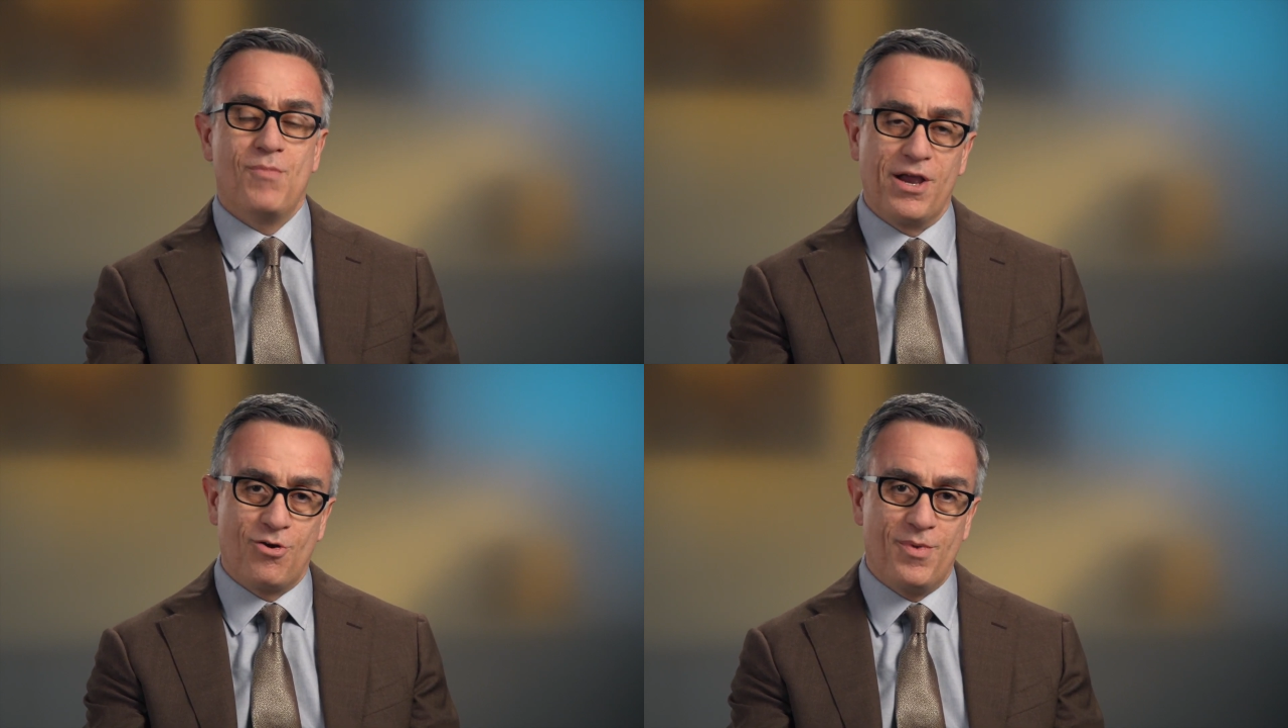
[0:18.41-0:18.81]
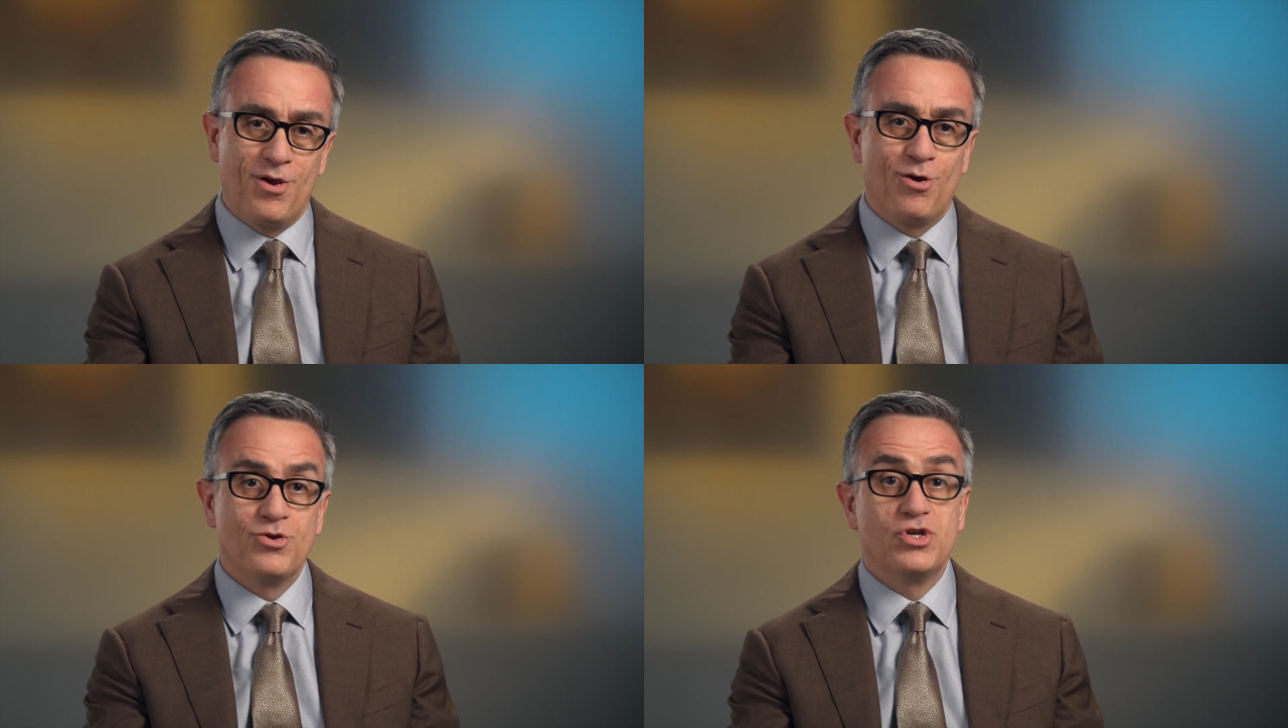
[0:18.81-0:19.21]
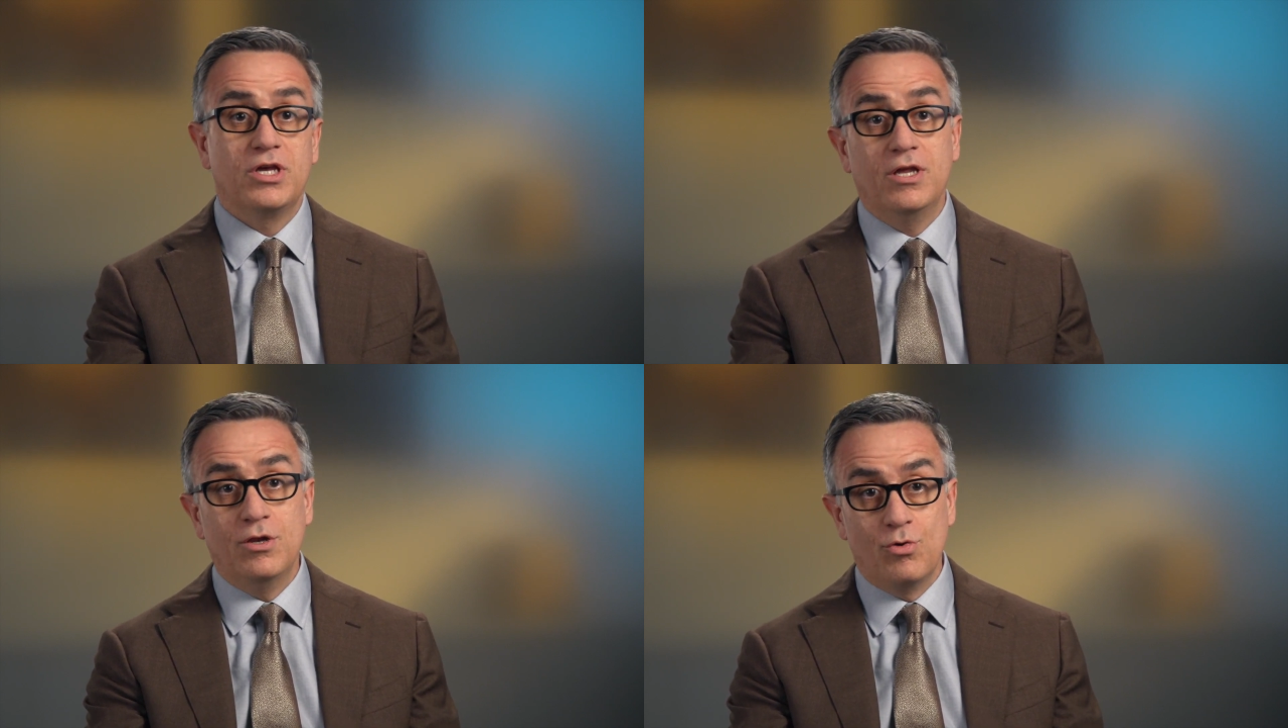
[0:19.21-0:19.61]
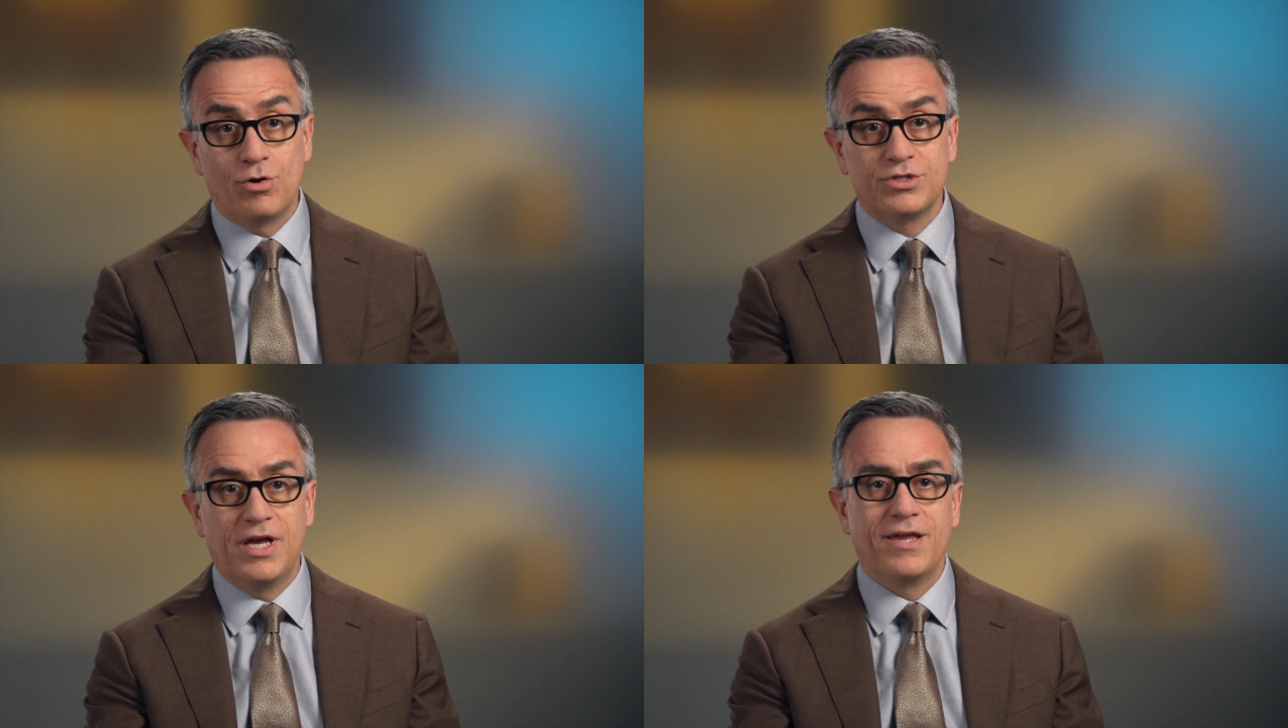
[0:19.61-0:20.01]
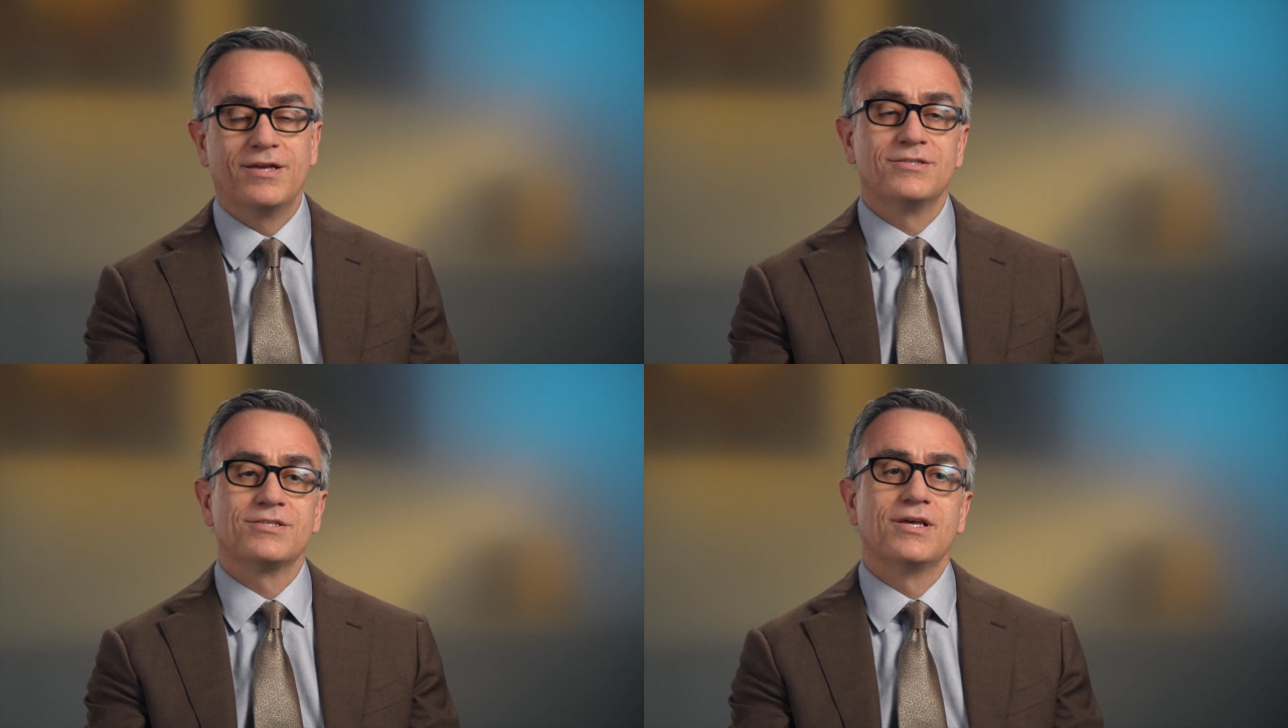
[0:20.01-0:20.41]
microbiology,
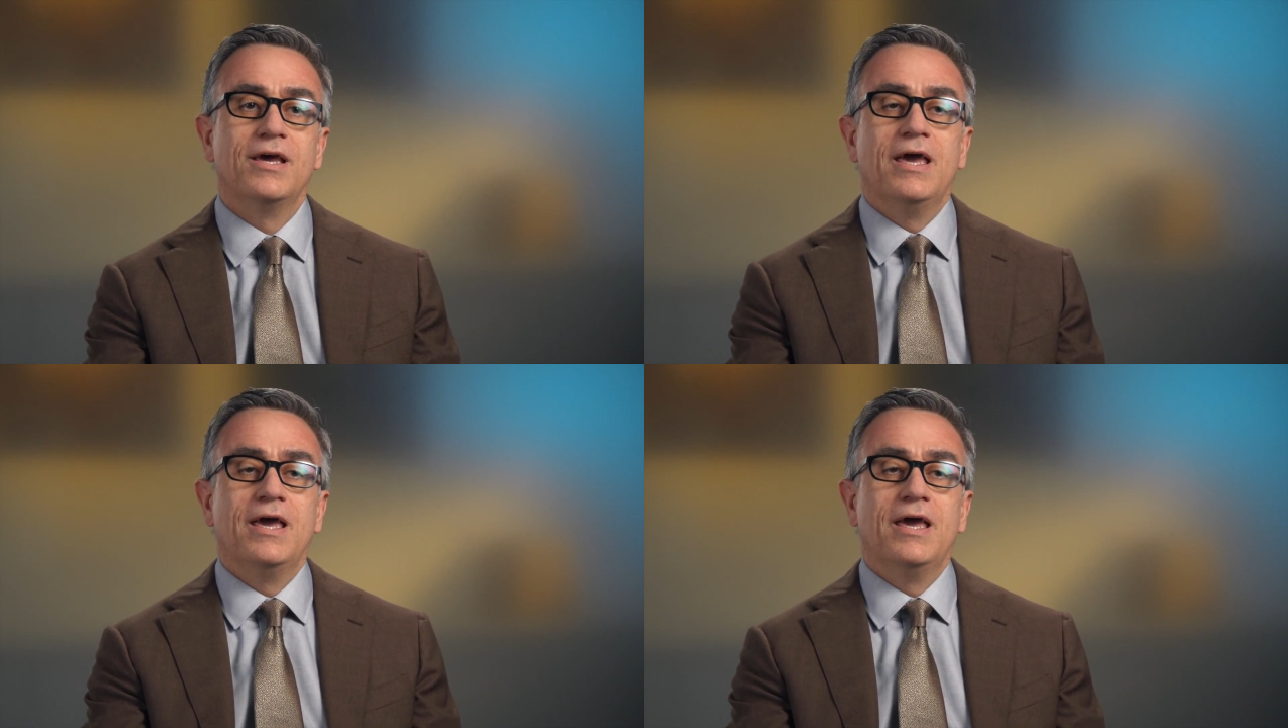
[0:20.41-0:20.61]
neuroscience,